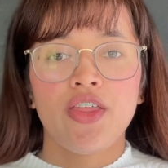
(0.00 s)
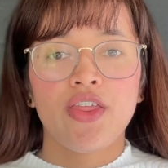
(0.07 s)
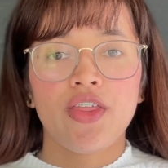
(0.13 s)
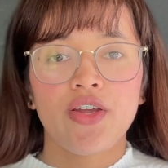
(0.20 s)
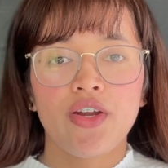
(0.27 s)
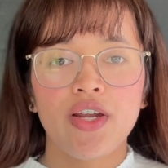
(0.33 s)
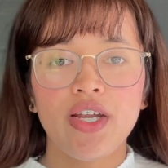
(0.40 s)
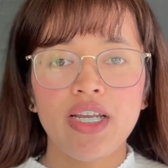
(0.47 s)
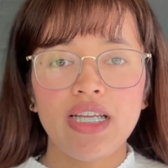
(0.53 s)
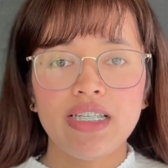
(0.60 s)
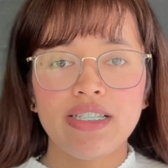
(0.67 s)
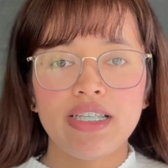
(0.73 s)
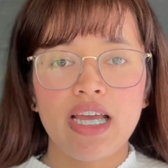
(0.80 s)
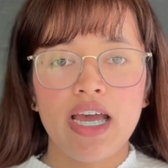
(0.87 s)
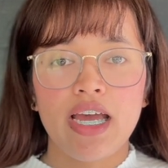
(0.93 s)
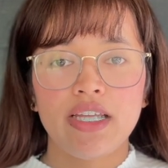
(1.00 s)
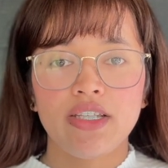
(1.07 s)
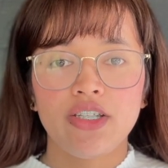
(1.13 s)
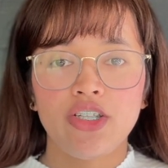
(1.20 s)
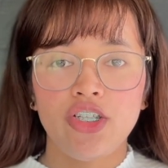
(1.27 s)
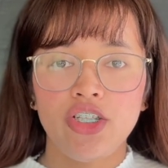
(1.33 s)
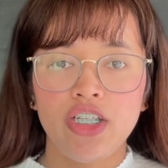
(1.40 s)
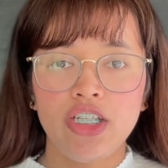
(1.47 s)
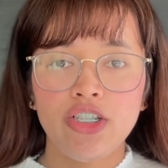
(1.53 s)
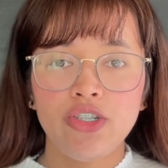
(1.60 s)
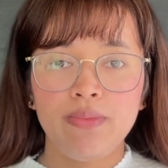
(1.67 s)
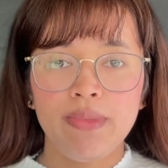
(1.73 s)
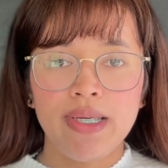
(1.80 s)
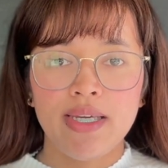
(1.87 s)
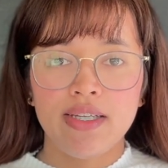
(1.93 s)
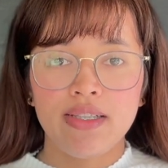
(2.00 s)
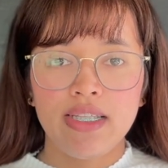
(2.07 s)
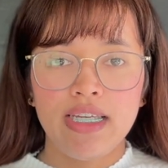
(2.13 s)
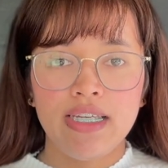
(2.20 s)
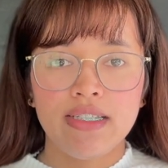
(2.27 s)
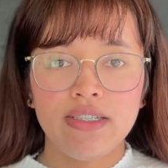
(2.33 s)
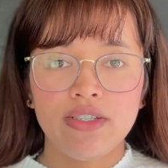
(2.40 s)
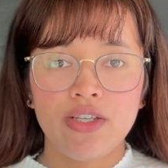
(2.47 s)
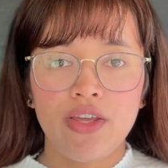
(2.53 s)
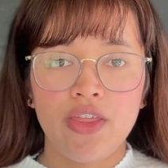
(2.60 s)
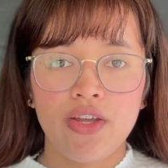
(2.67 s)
Third is that you need to be at least